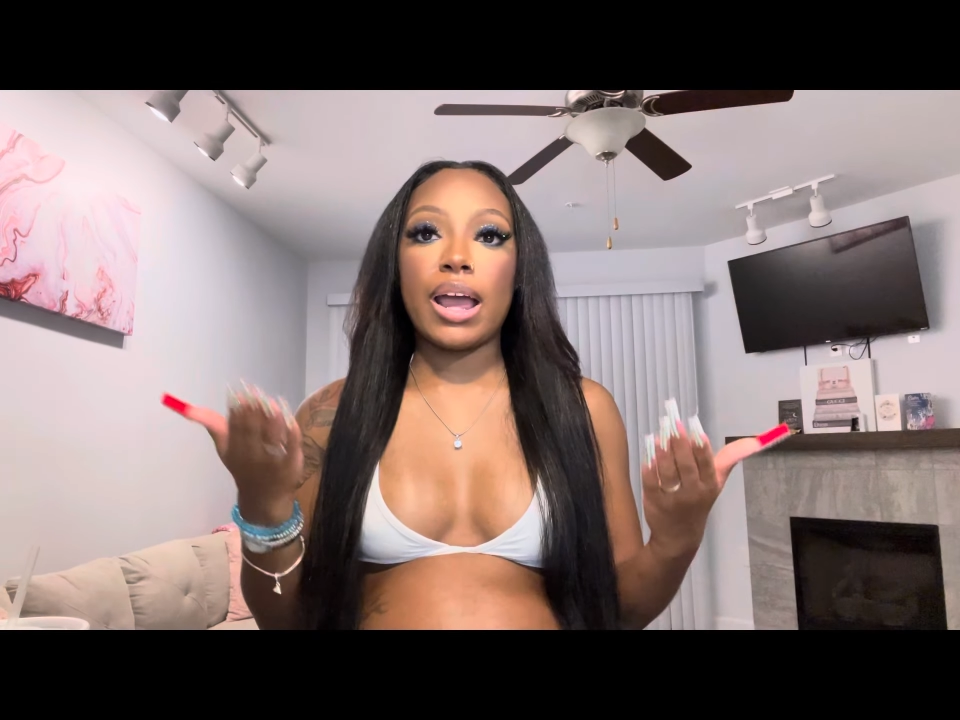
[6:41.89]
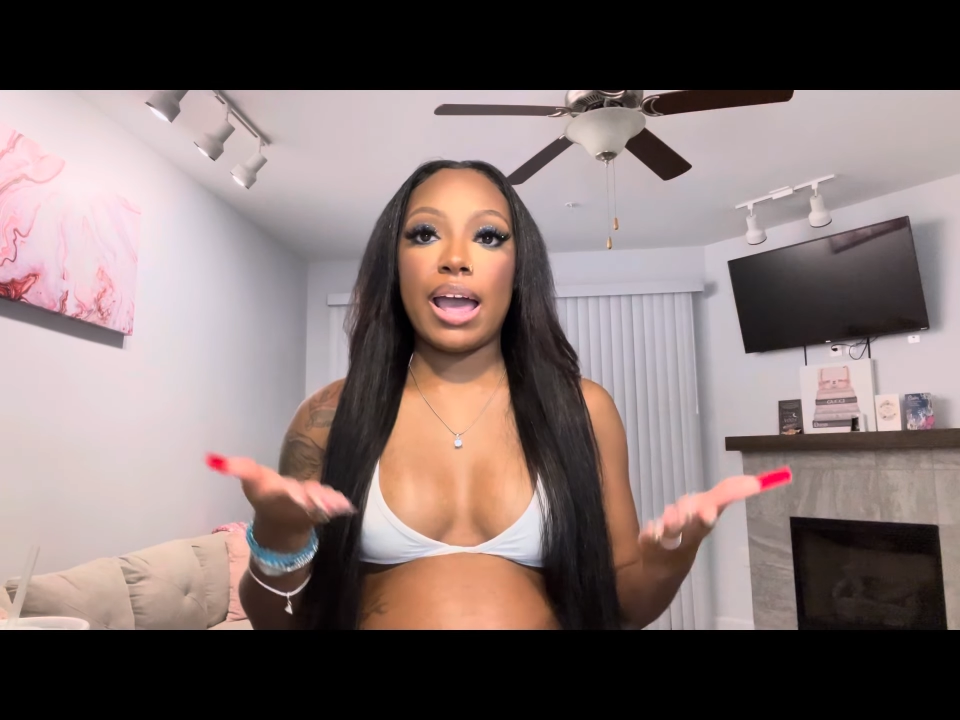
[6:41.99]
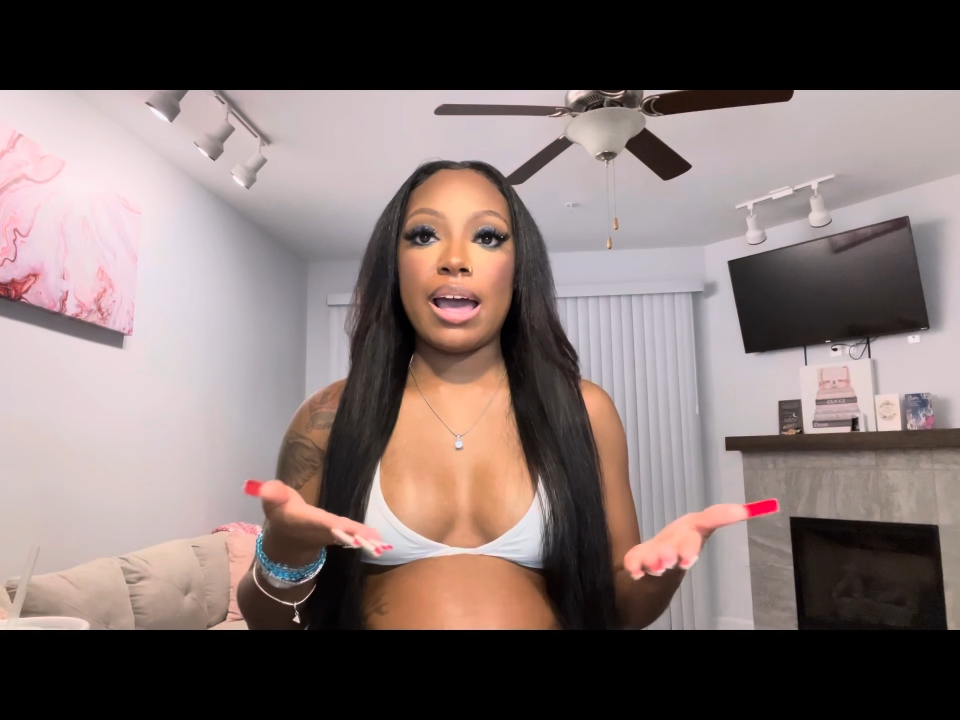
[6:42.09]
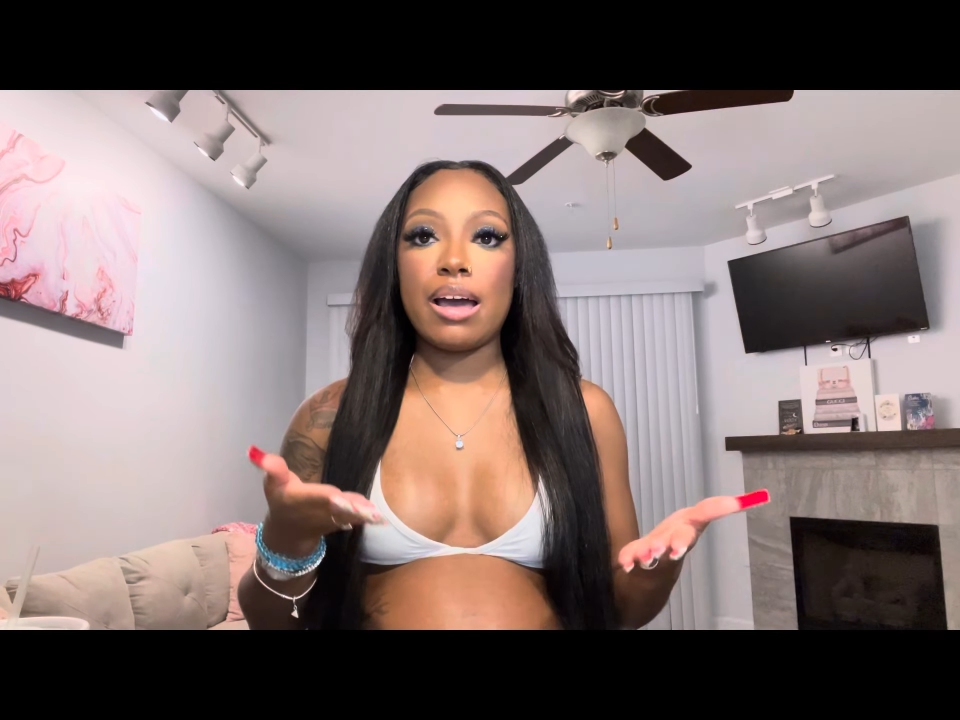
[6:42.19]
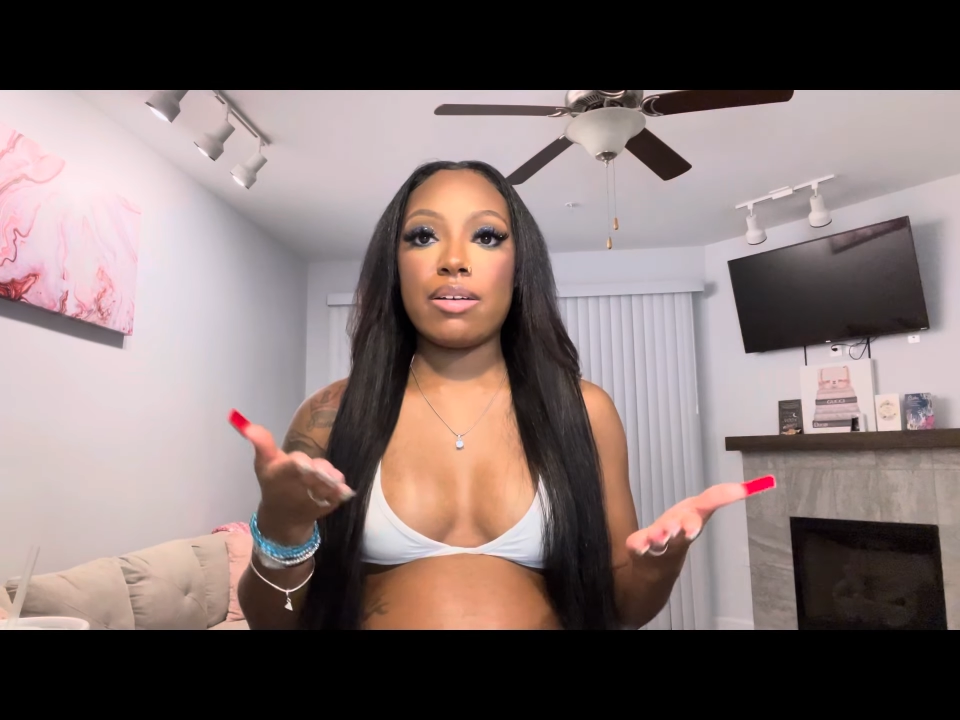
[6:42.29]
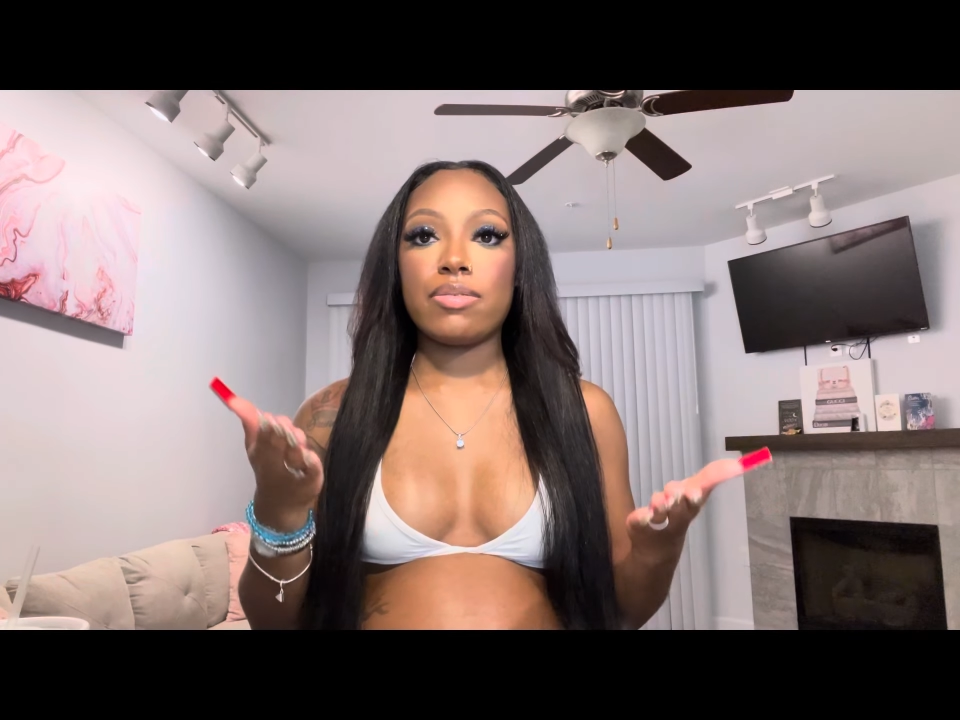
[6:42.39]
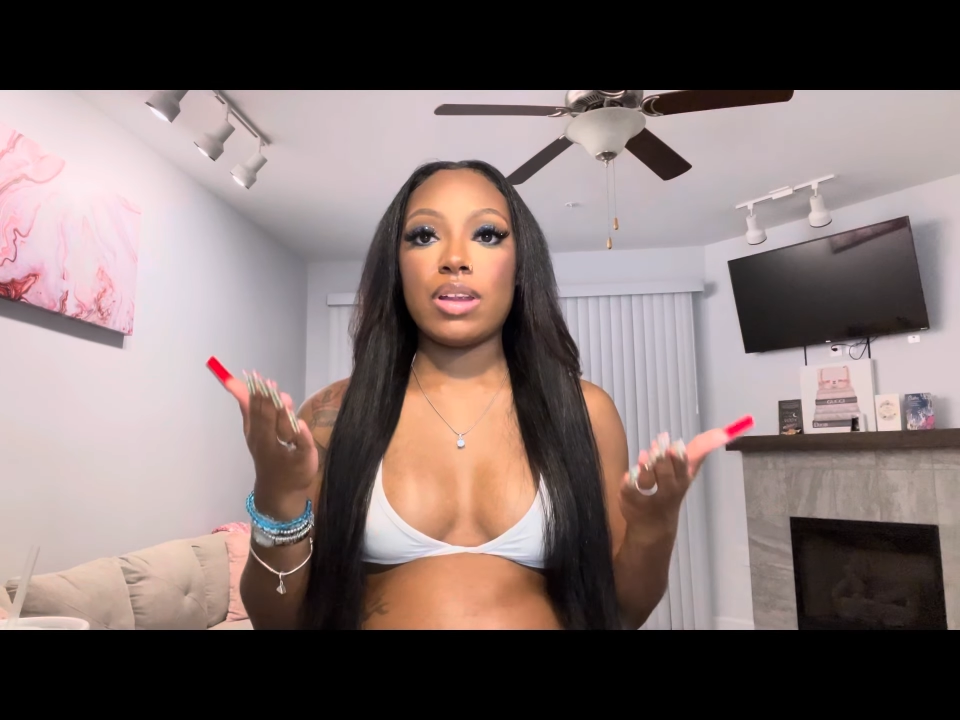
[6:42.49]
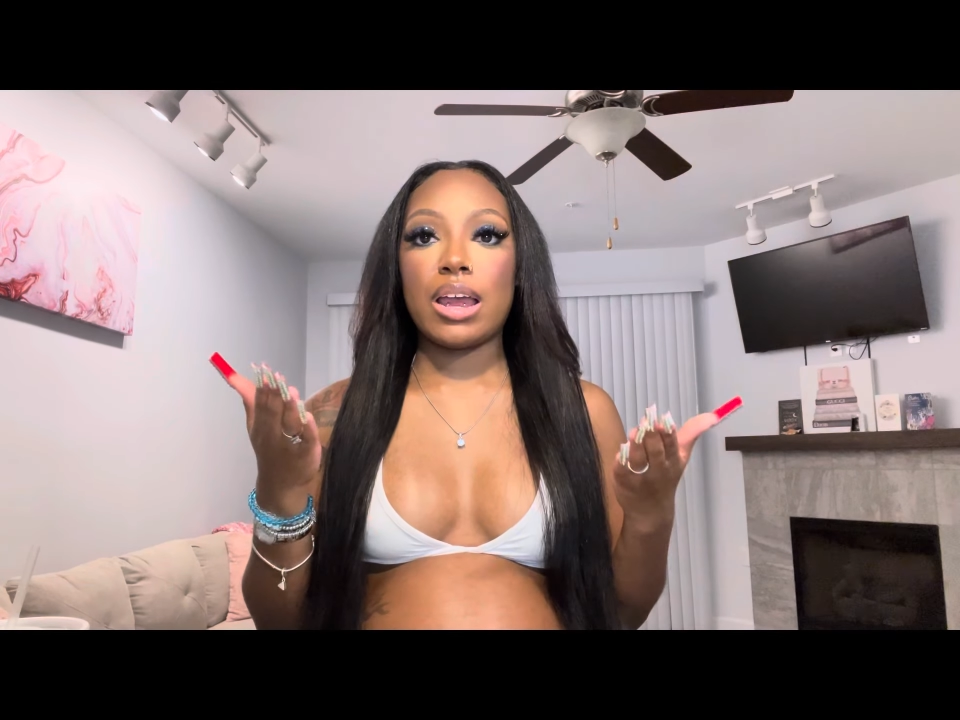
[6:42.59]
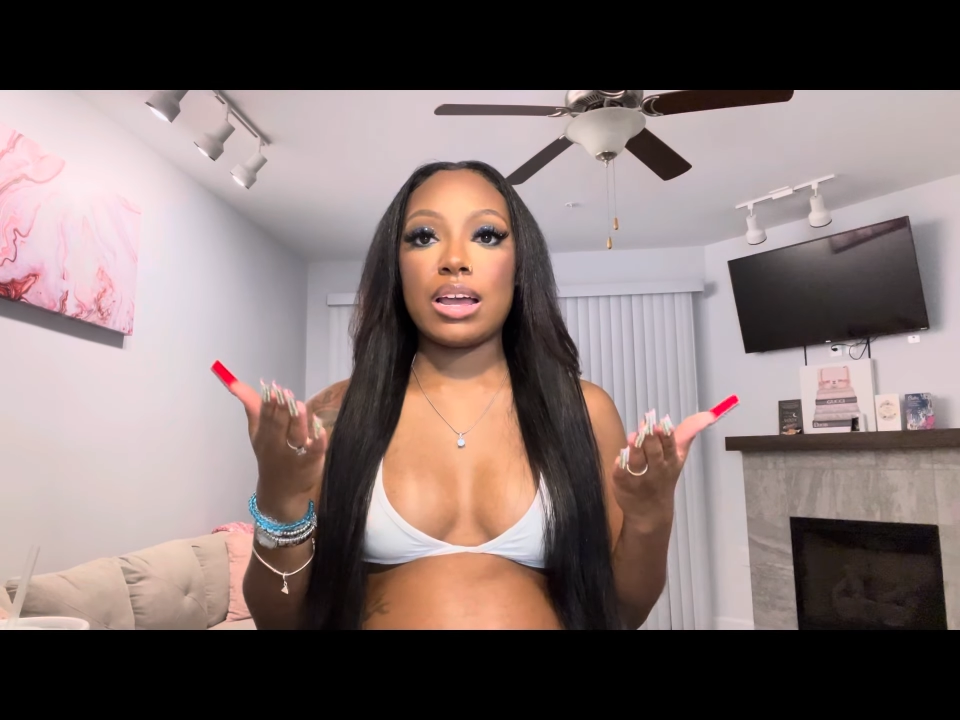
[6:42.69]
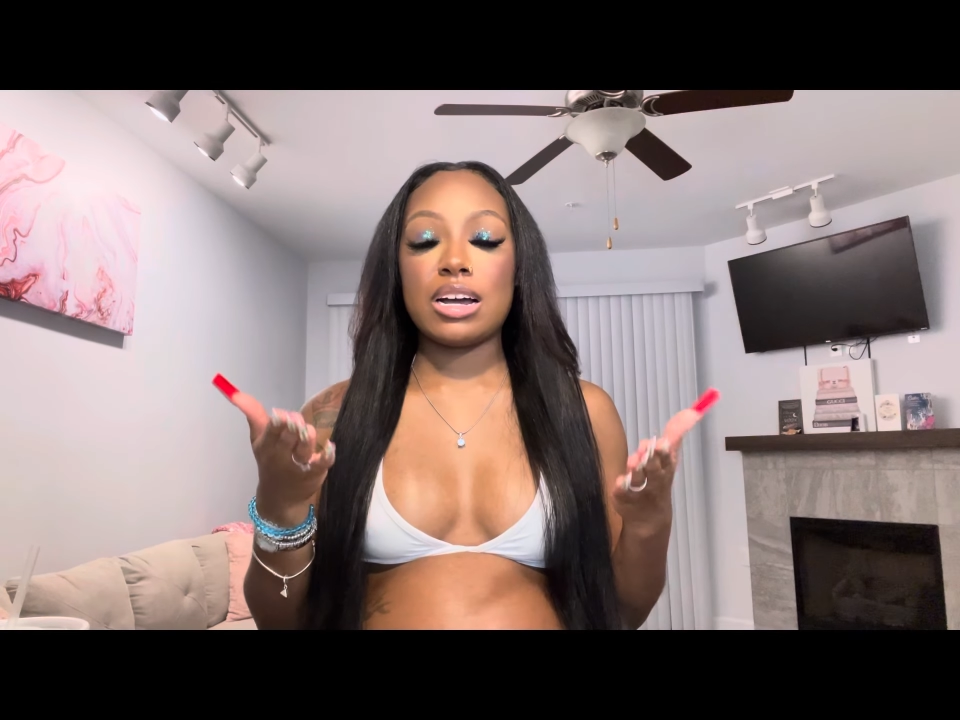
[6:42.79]
to have
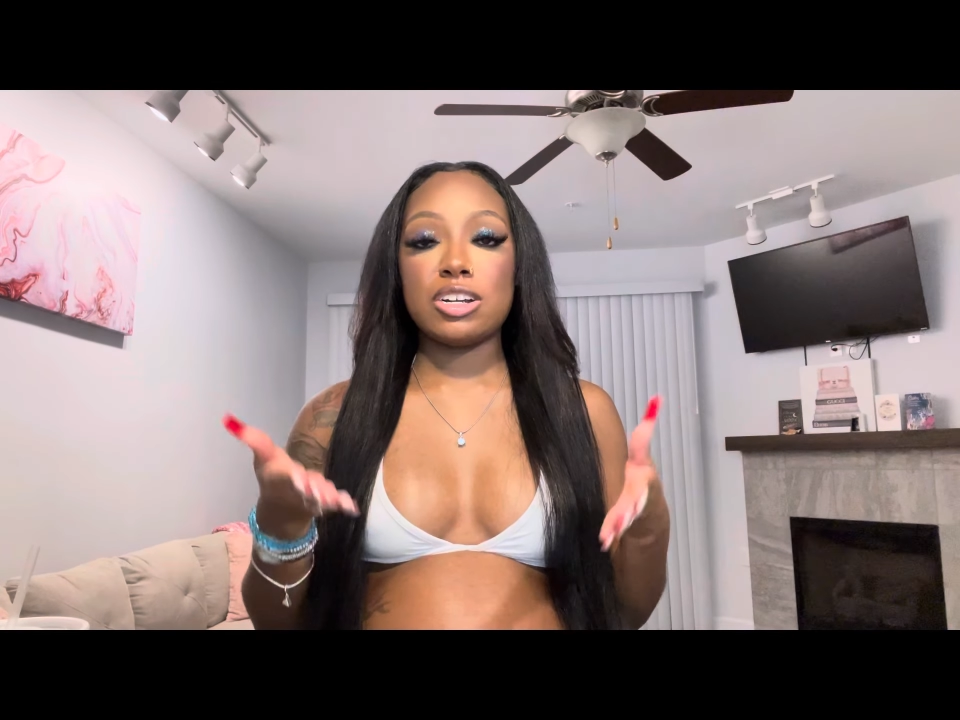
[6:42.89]
like